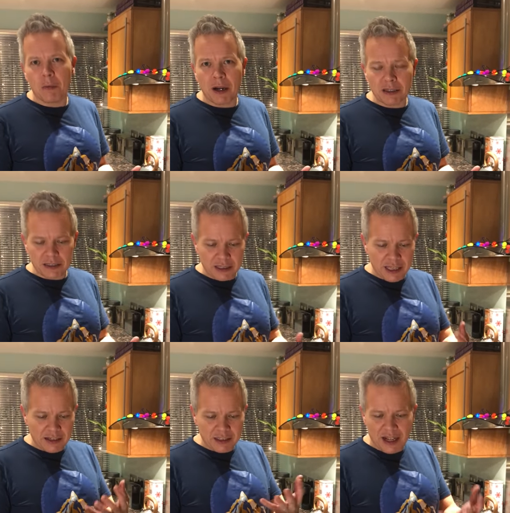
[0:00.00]
ones, and
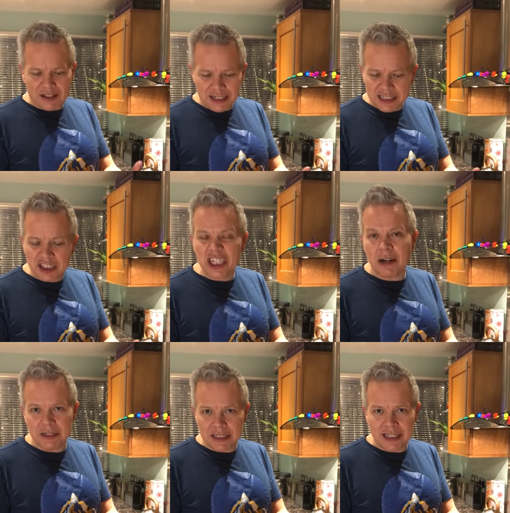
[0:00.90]
there's I think there's
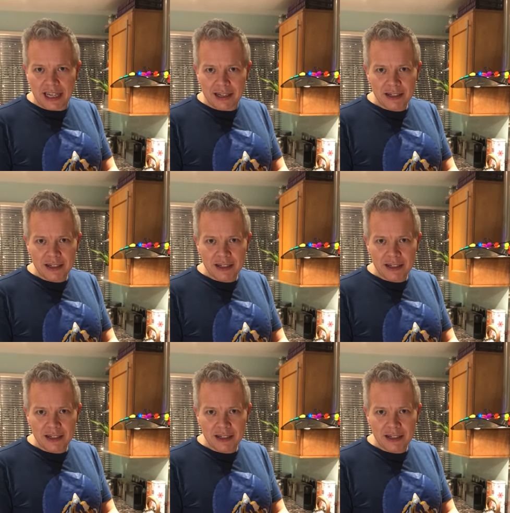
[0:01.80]
cherries in there.